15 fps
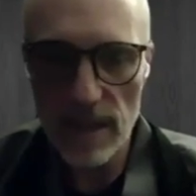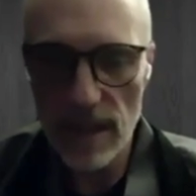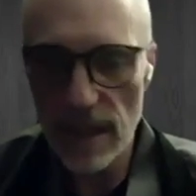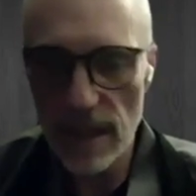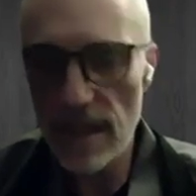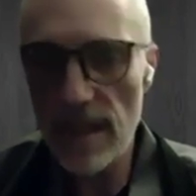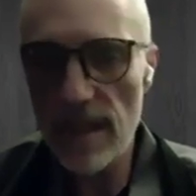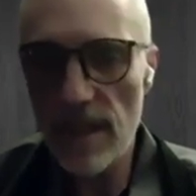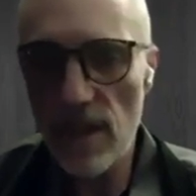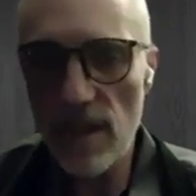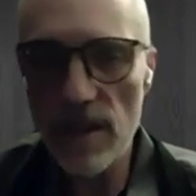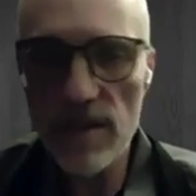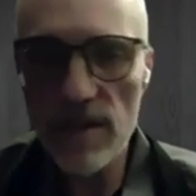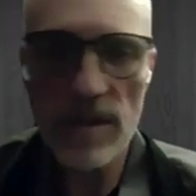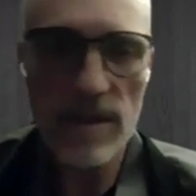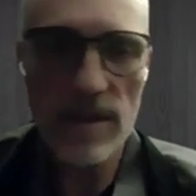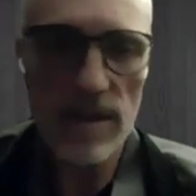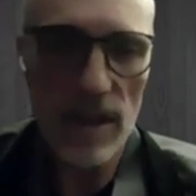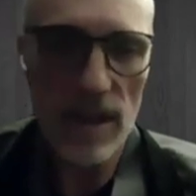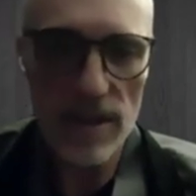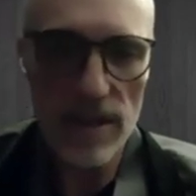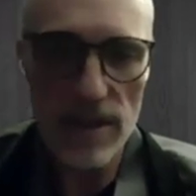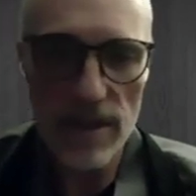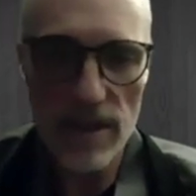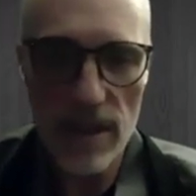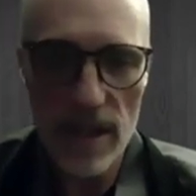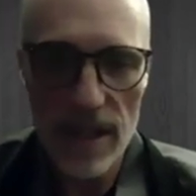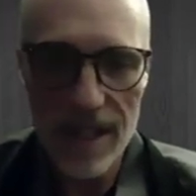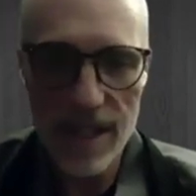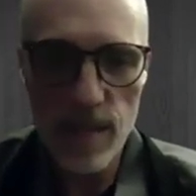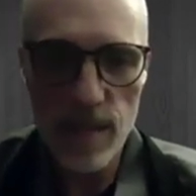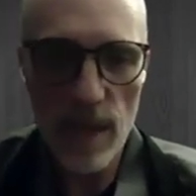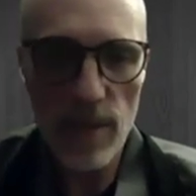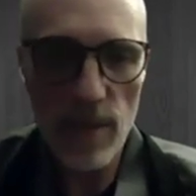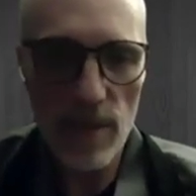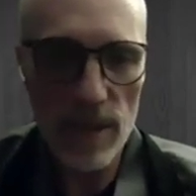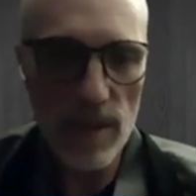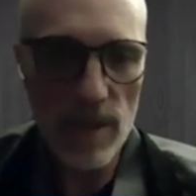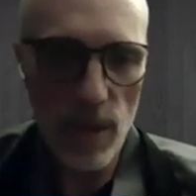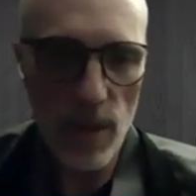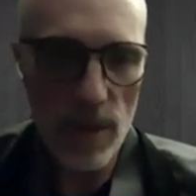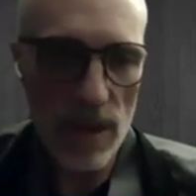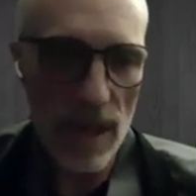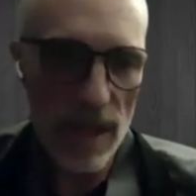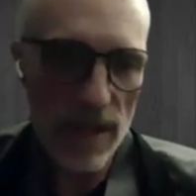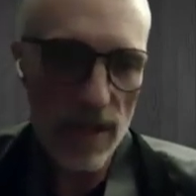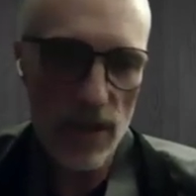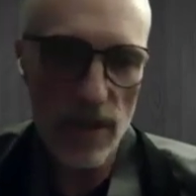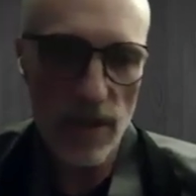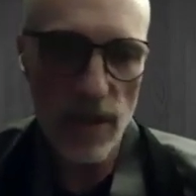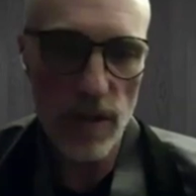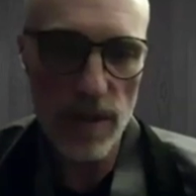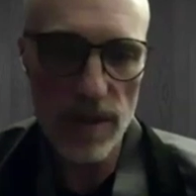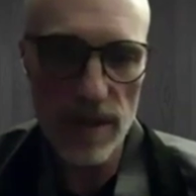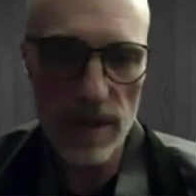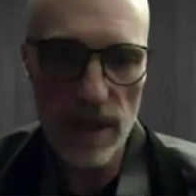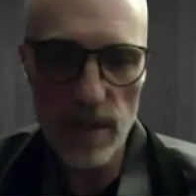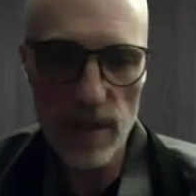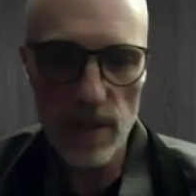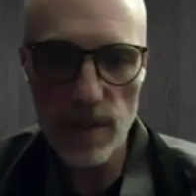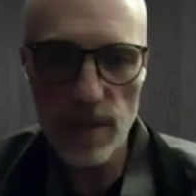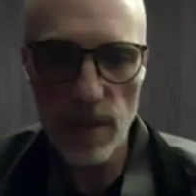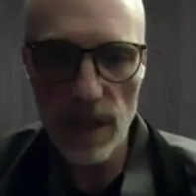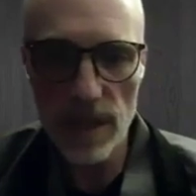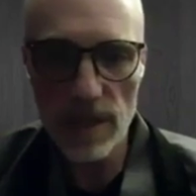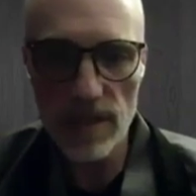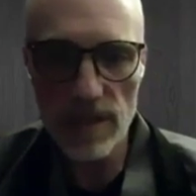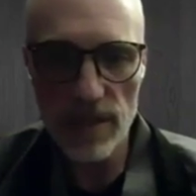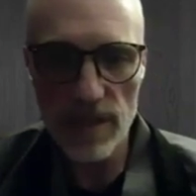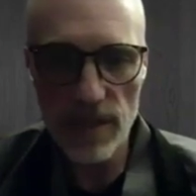Indeed, in all of these cases, it's probably more logical from a Zen perspective to